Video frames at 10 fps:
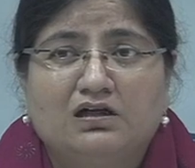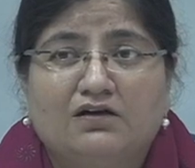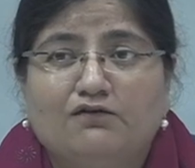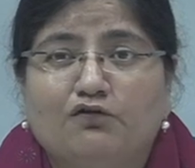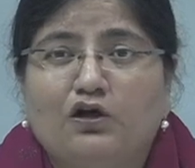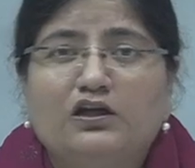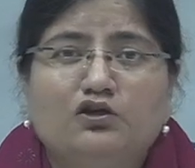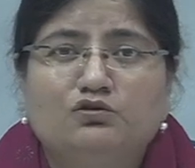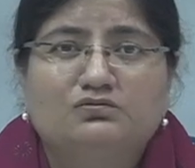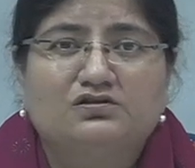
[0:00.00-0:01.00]

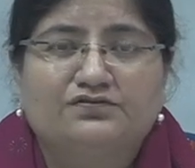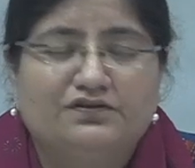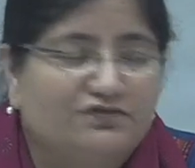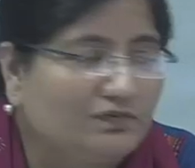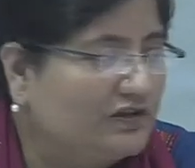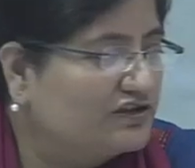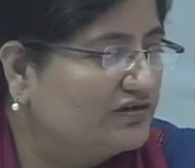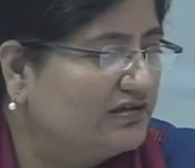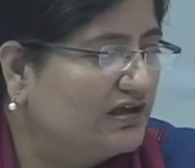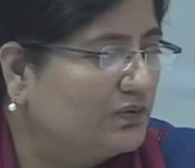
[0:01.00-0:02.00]
volumes of
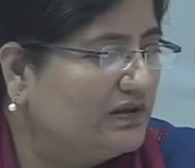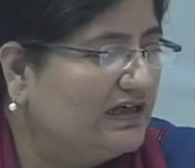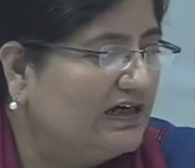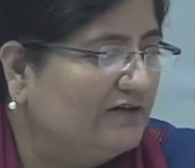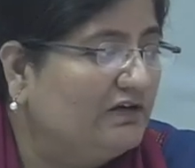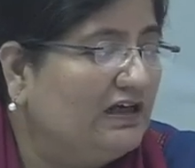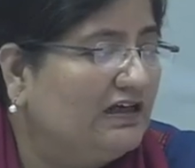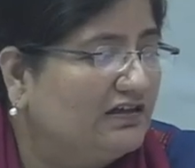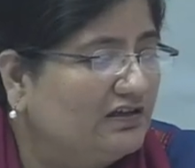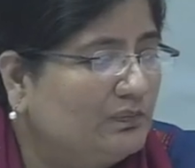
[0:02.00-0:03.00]
information that we have. The